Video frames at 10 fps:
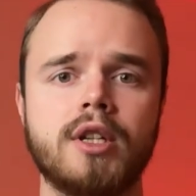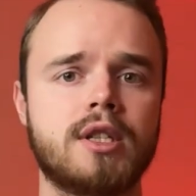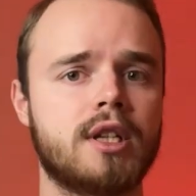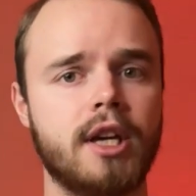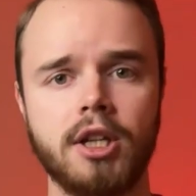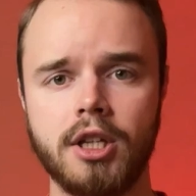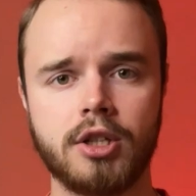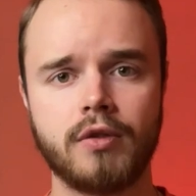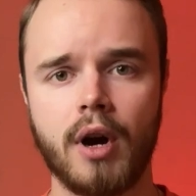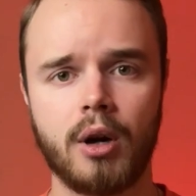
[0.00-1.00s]
skinny
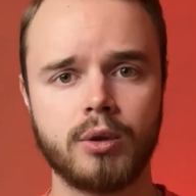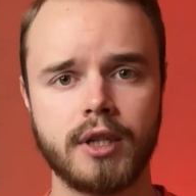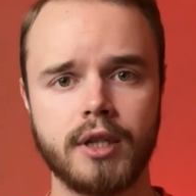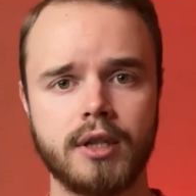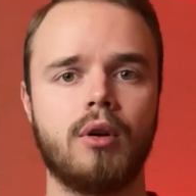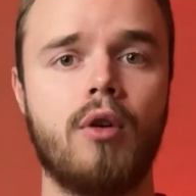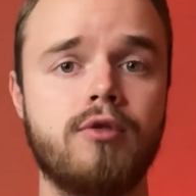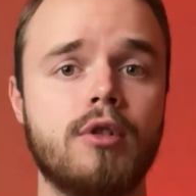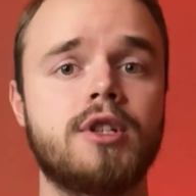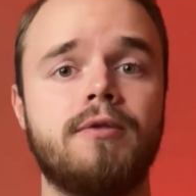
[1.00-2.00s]
trousers. Of
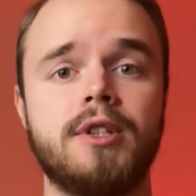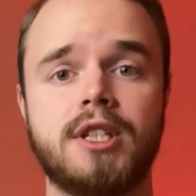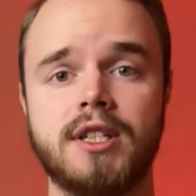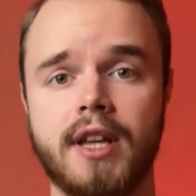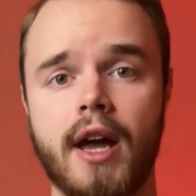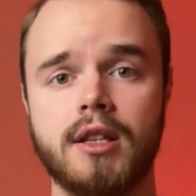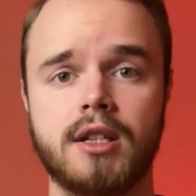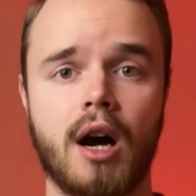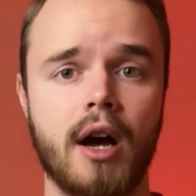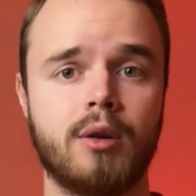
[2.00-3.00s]
course, if it's dense,
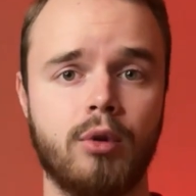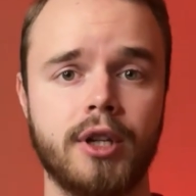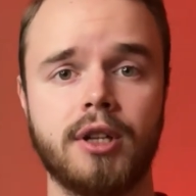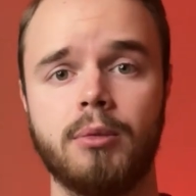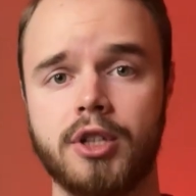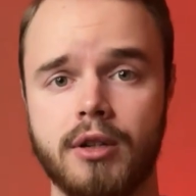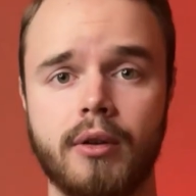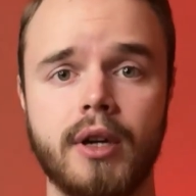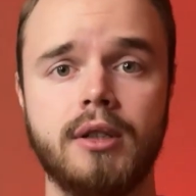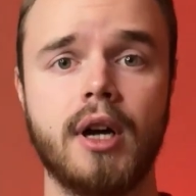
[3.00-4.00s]
high quality
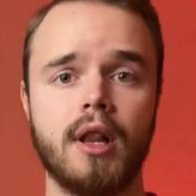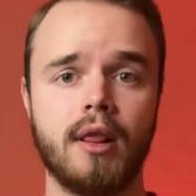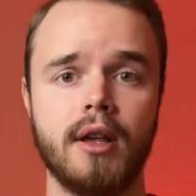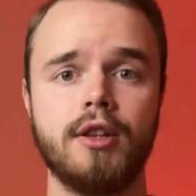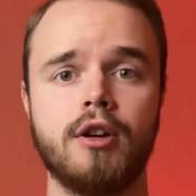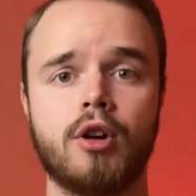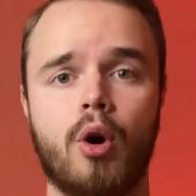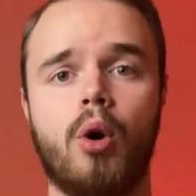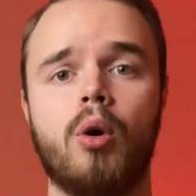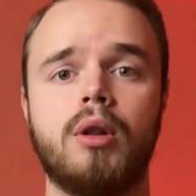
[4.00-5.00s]
material, leather or